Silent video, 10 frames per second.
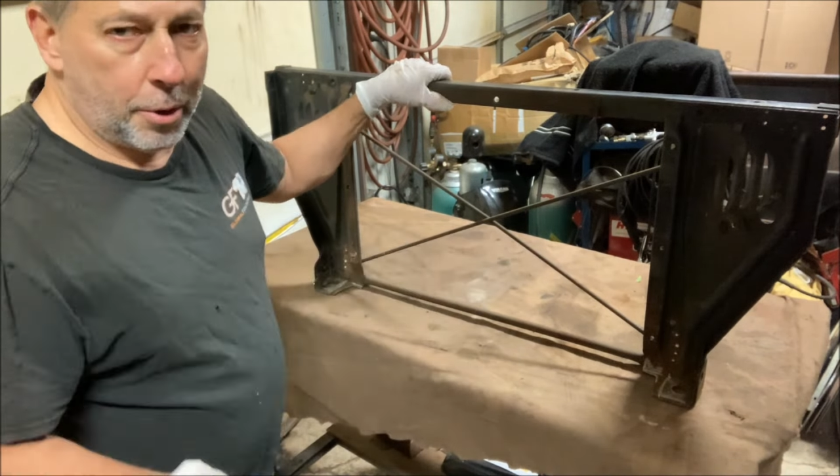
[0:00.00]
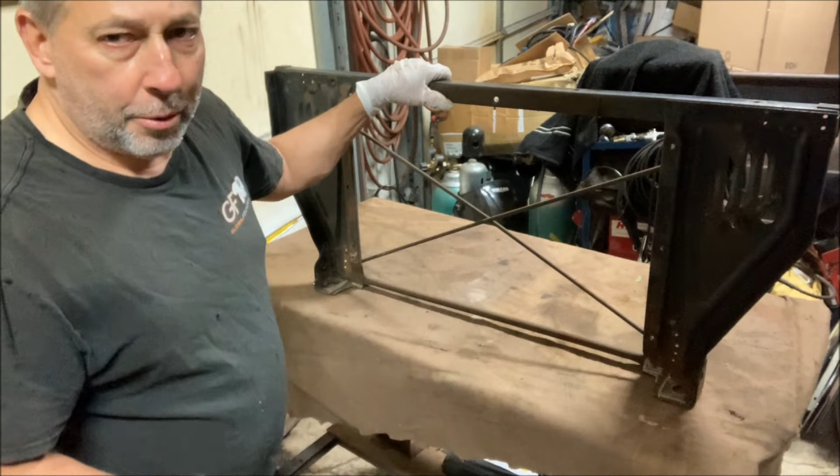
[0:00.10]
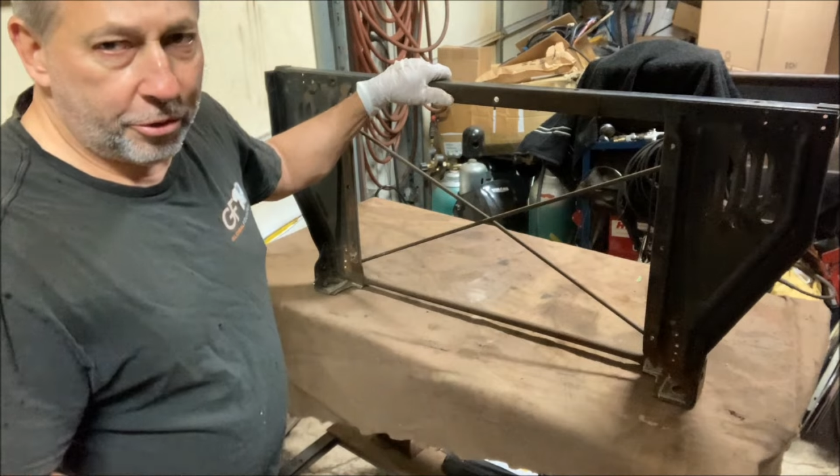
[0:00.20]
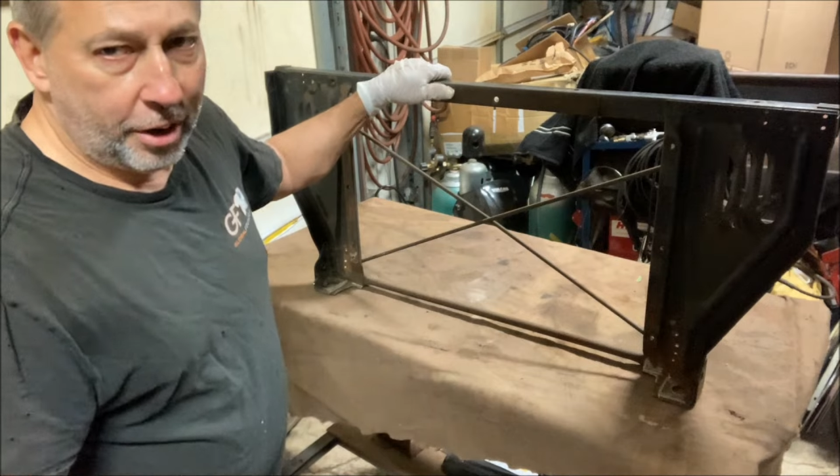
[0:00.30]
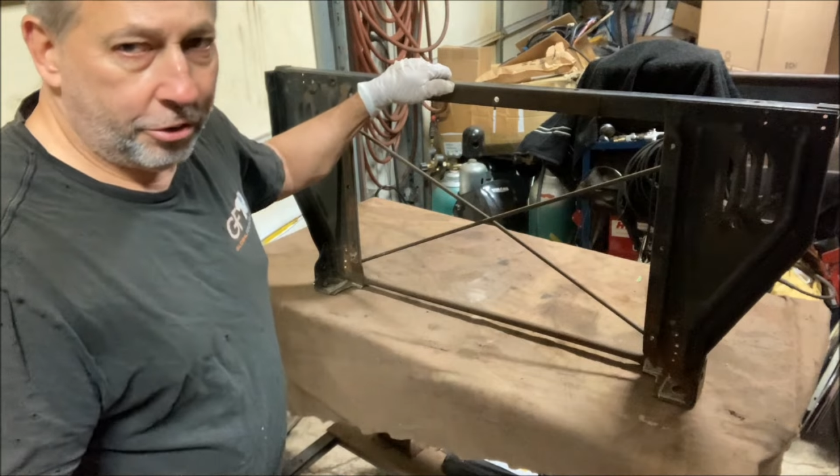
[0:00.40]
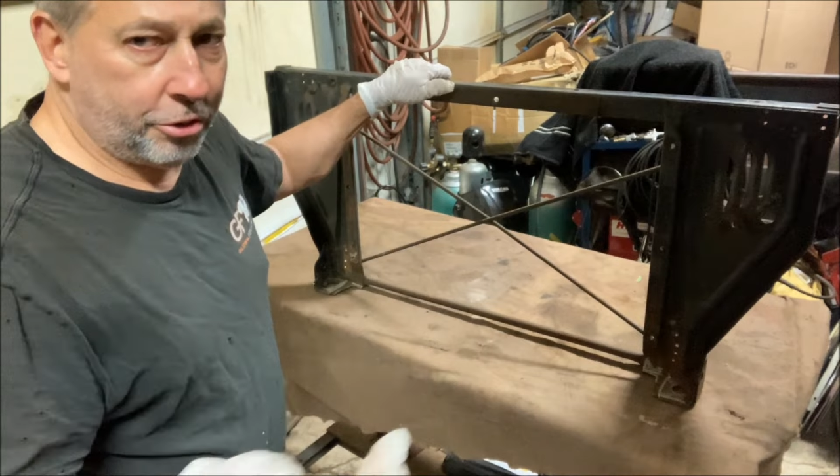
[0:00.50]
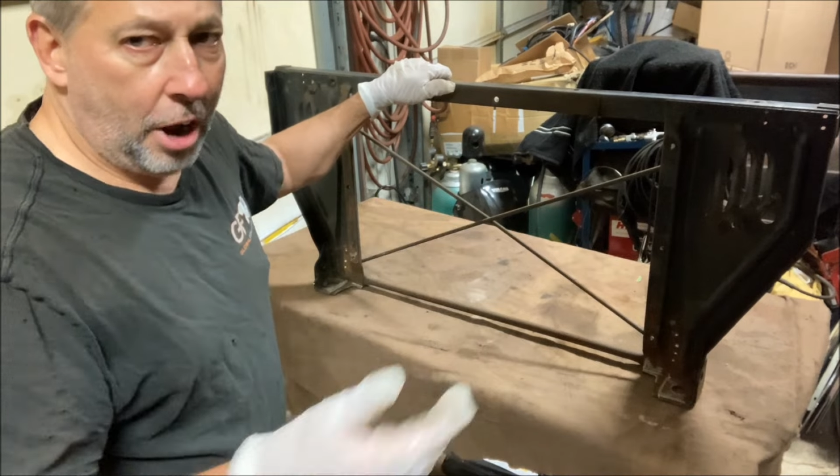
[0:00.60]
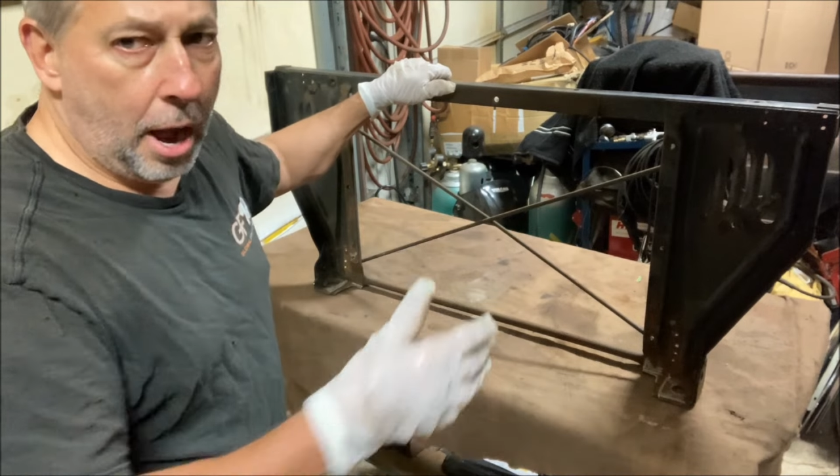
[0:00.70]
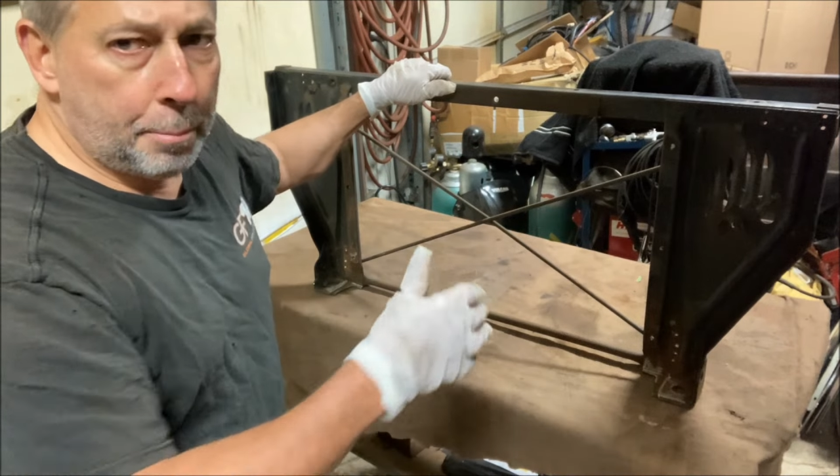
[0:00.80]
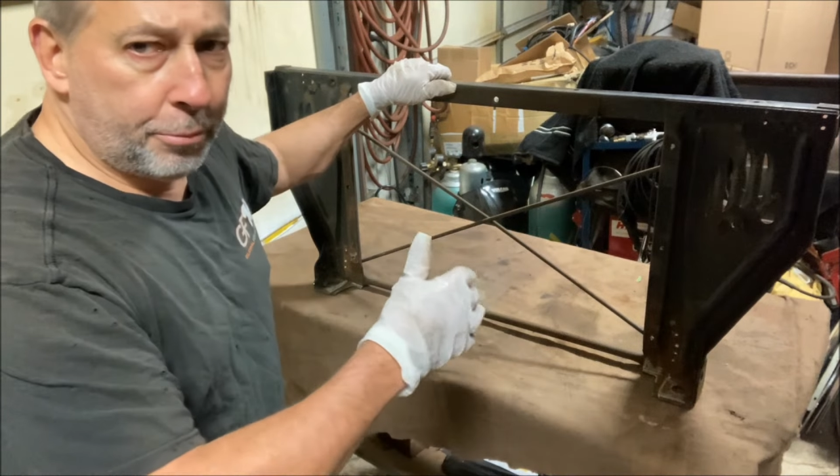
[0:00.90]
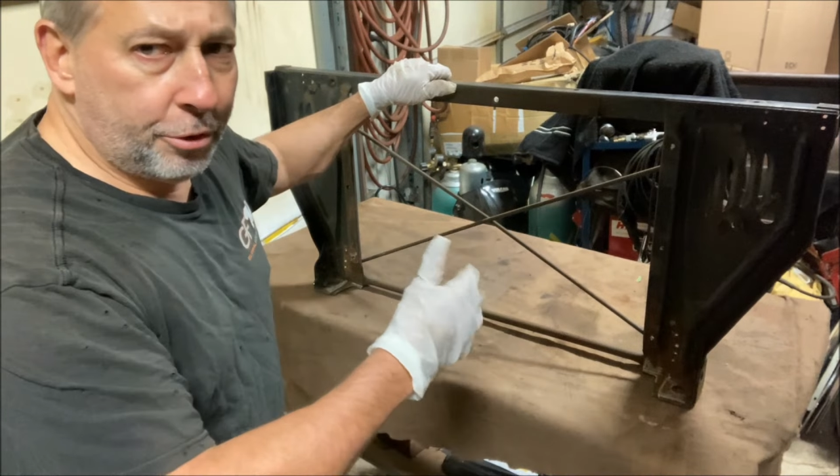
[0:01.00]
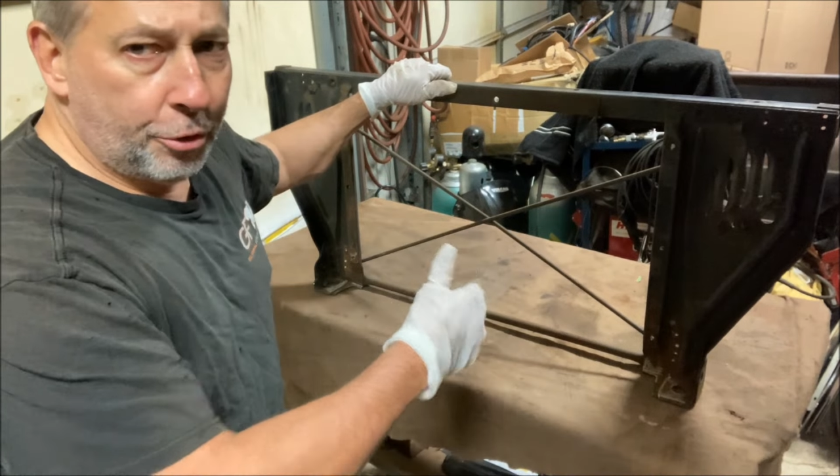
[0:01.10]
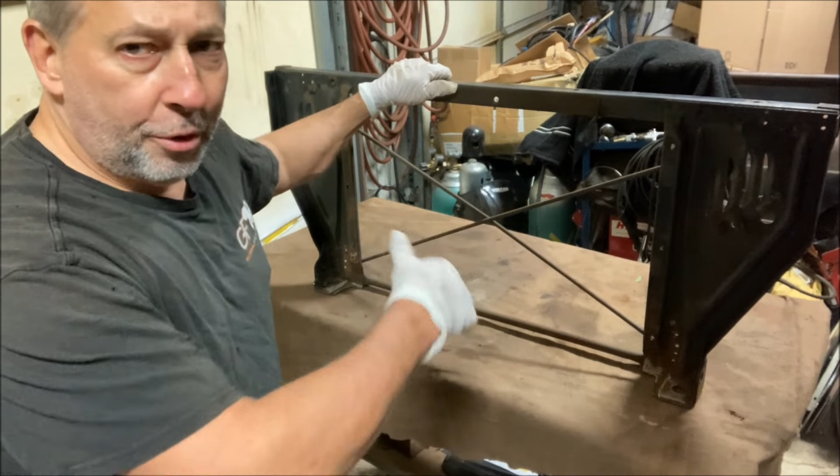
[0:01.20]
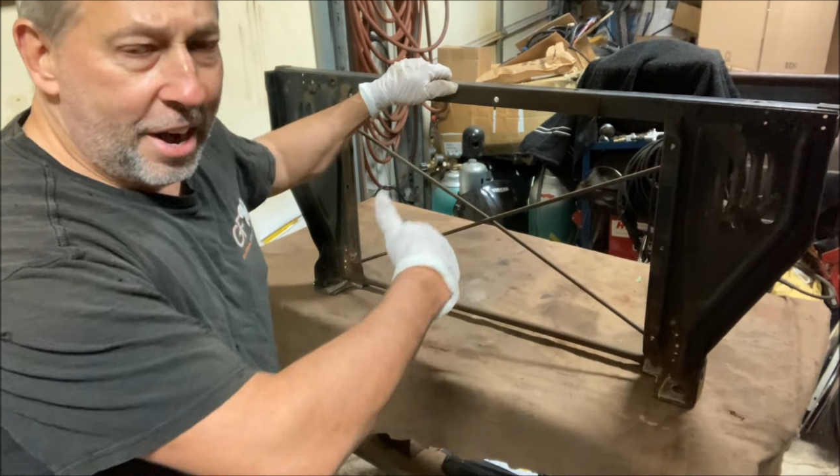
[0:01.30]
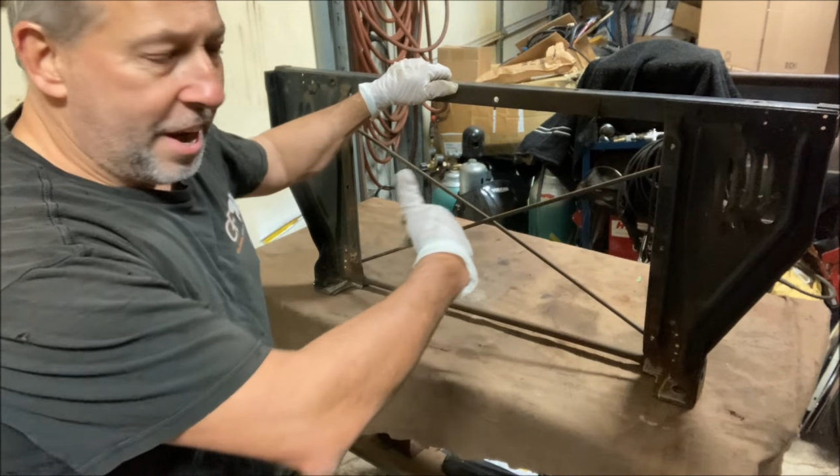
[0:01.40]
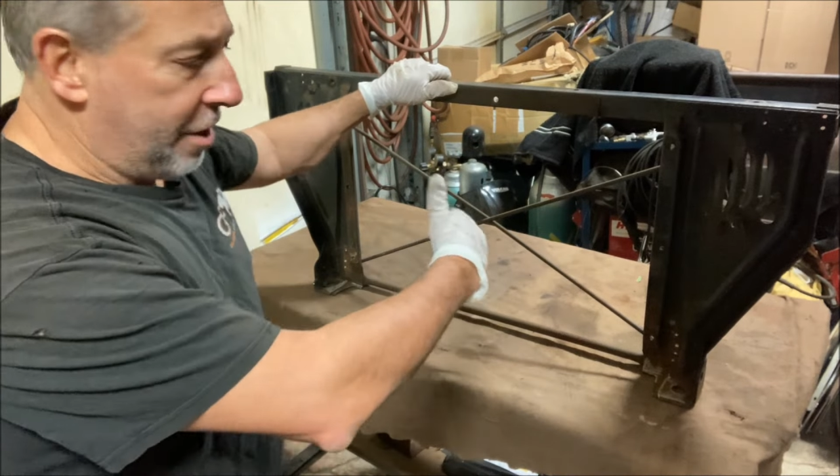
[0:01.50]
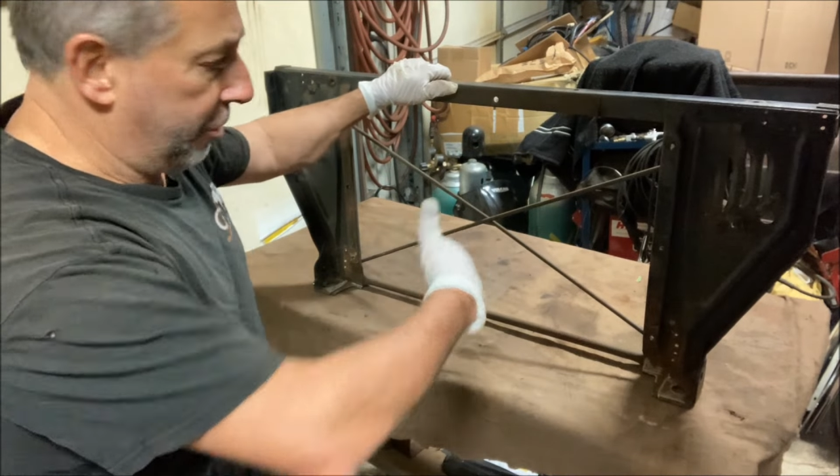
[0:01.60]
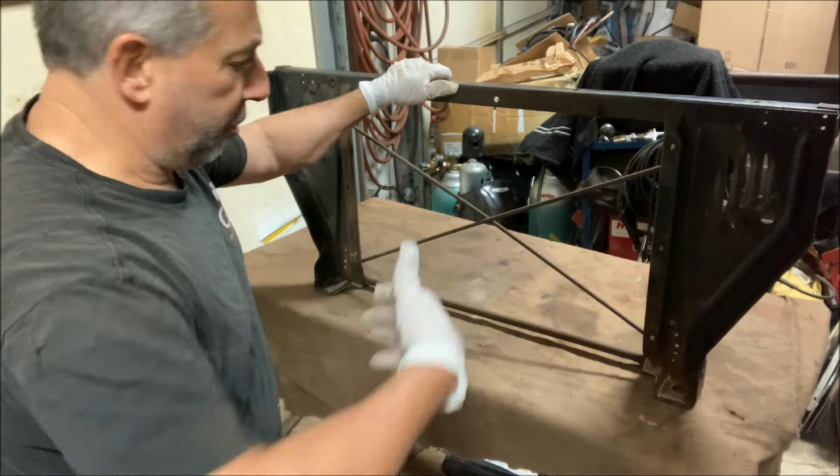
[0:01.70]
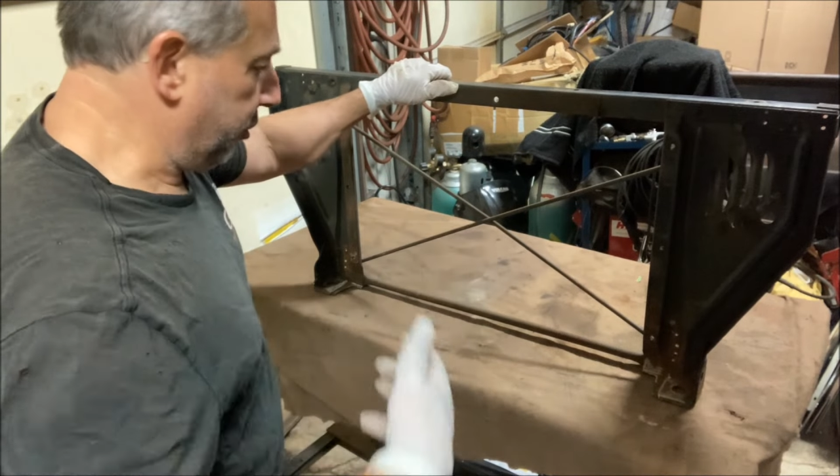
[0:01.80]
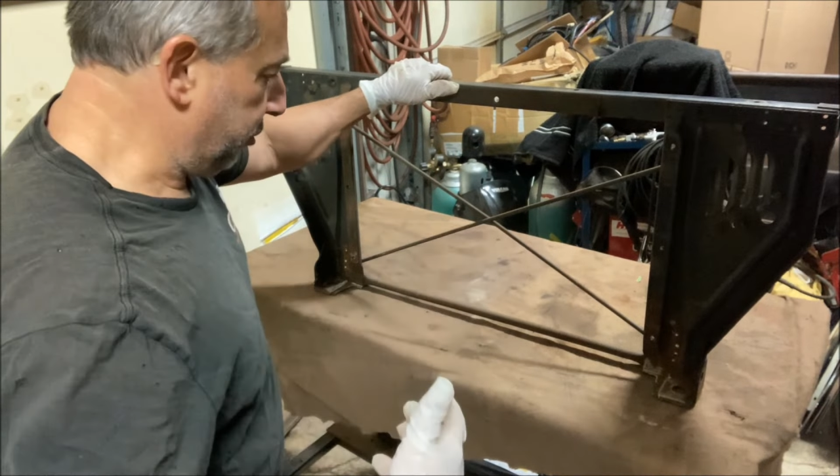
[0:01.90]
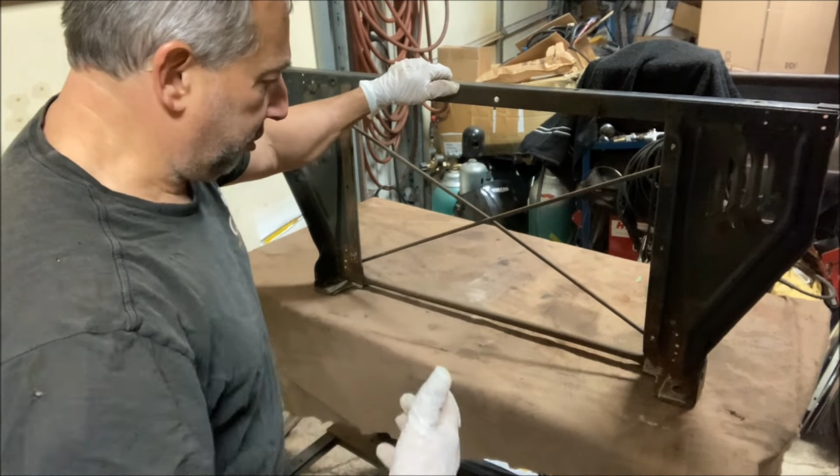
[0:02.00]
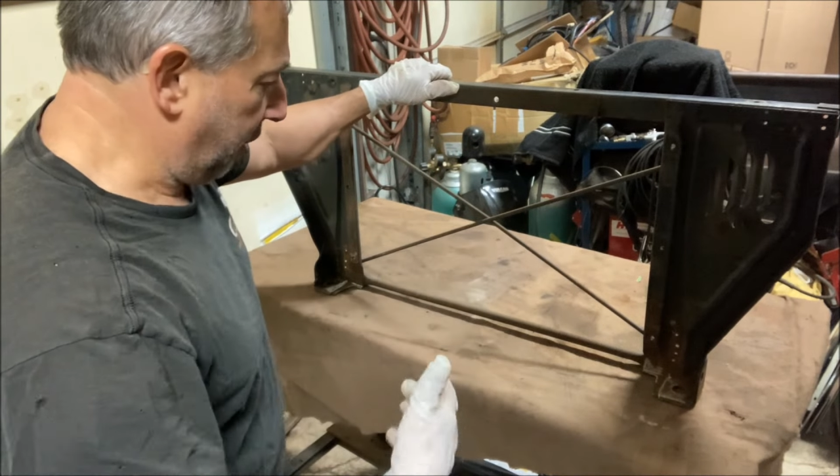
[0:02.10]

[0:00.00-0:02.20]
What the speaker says: what do you want to say, a stop, so the radiator couldn't